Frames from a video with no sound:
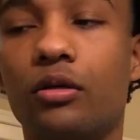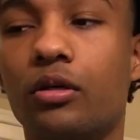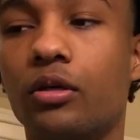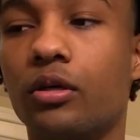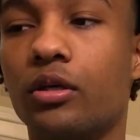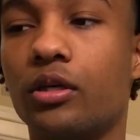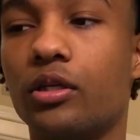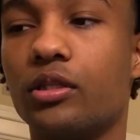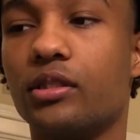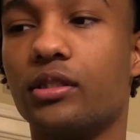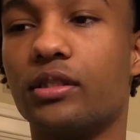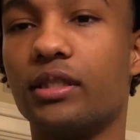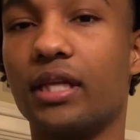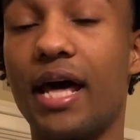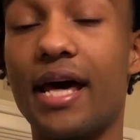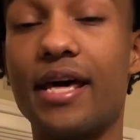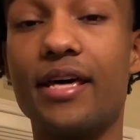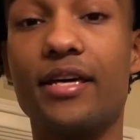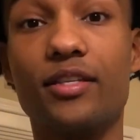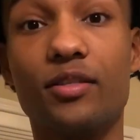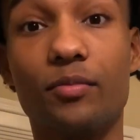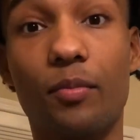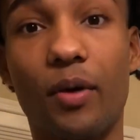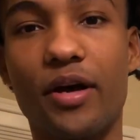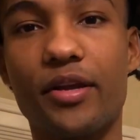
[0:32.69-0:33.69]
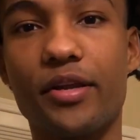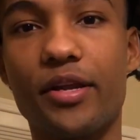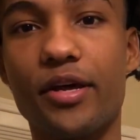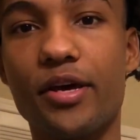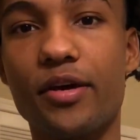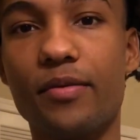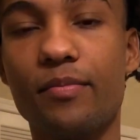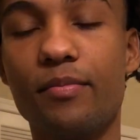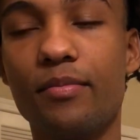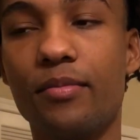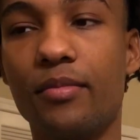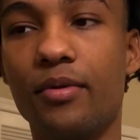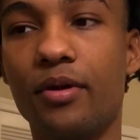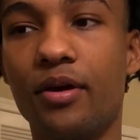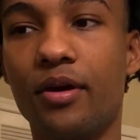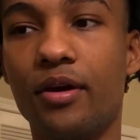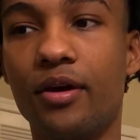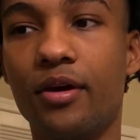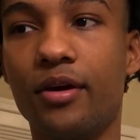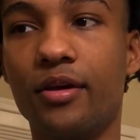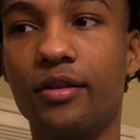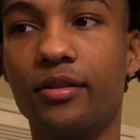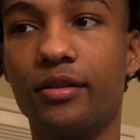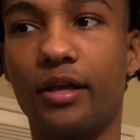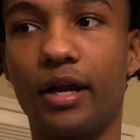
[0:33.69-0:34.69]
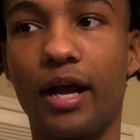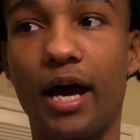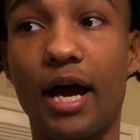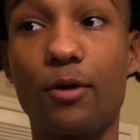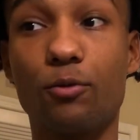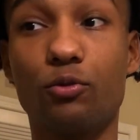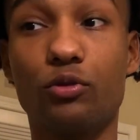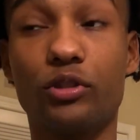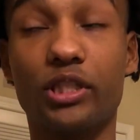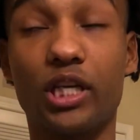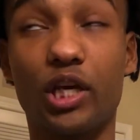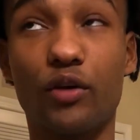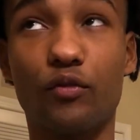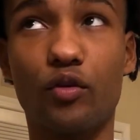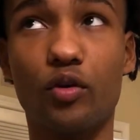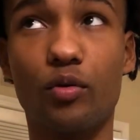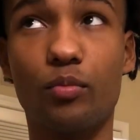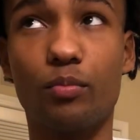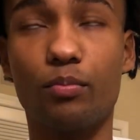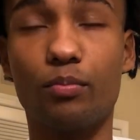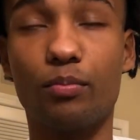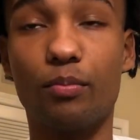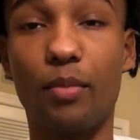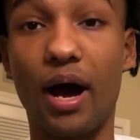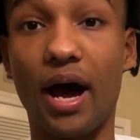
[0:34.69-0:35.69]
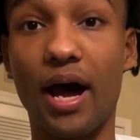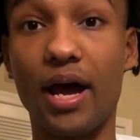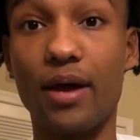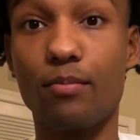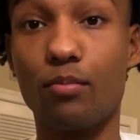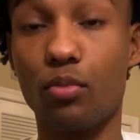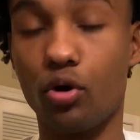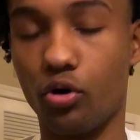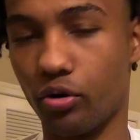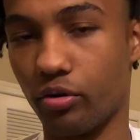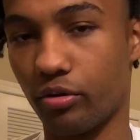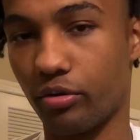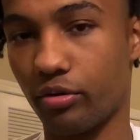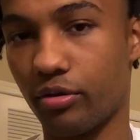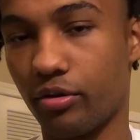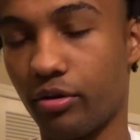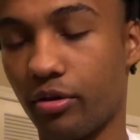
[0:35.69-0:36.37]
because that is my name that I was given by birth.